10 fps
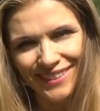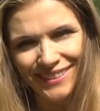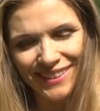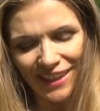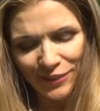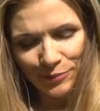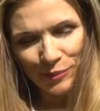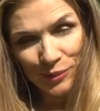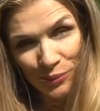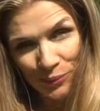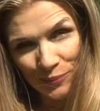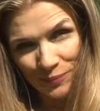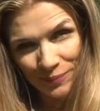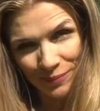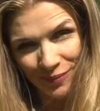sign number 2
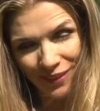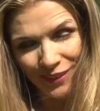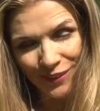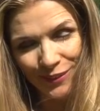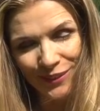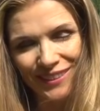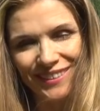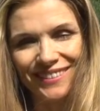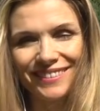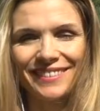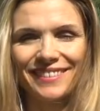of the week.